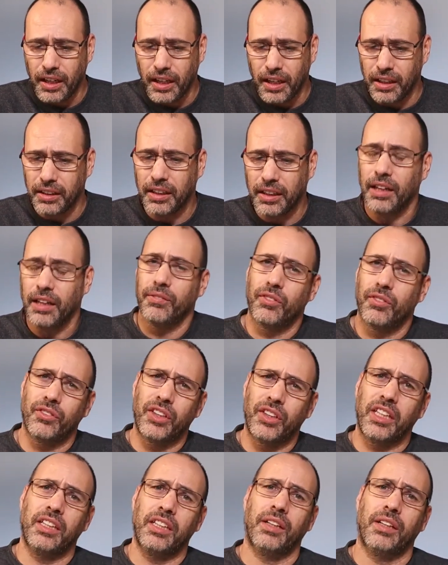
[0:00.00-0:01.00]
and I
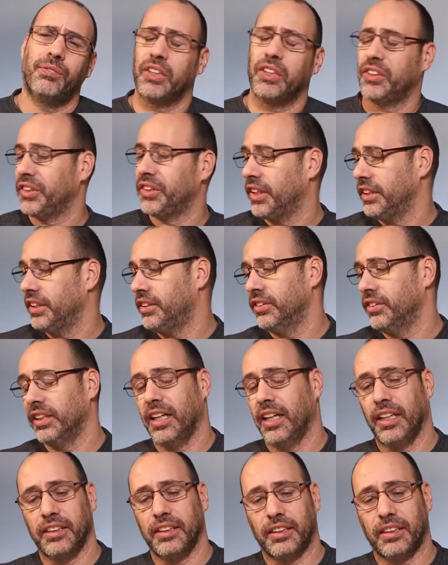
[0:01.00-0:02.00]
really appreciate you
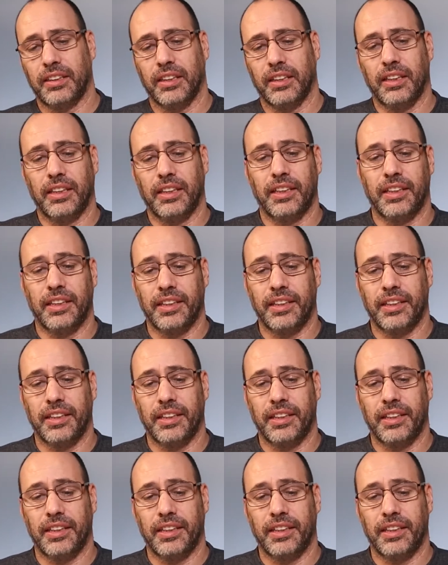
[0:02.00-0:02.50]
guys